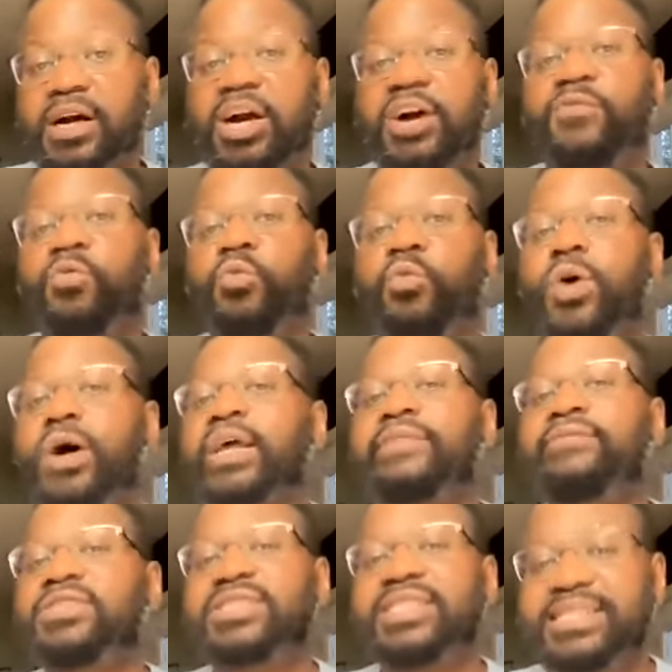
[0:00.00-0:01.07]
of
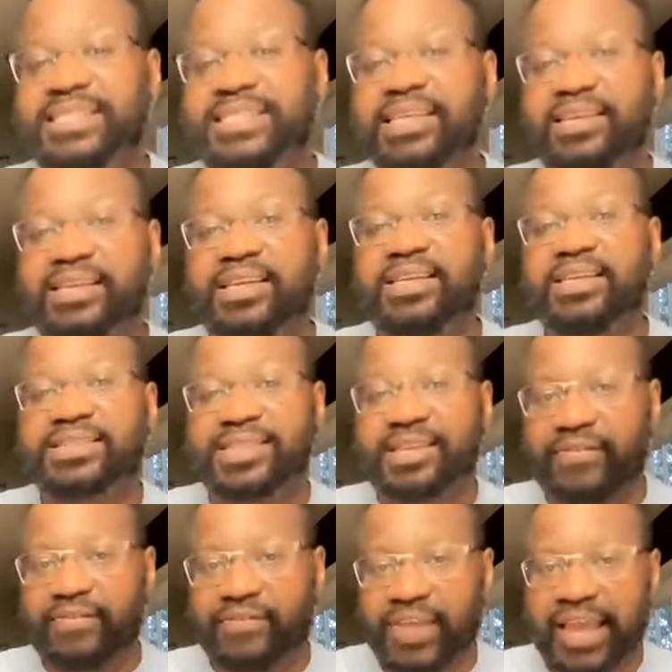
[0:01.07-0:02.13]
whatever disease
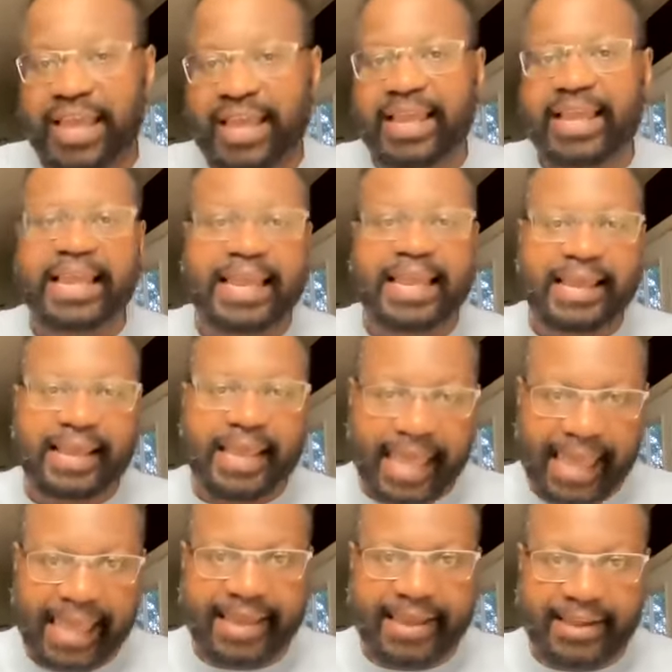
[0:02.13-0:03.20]
they
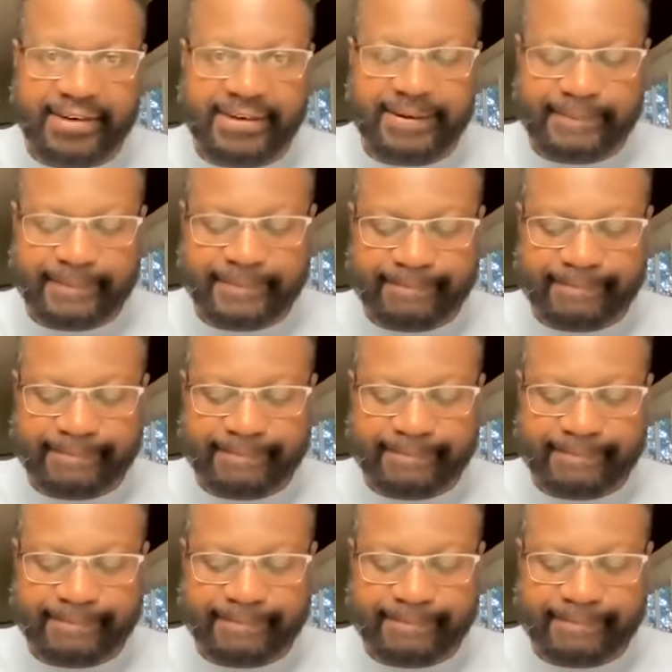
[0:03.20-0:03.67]
had.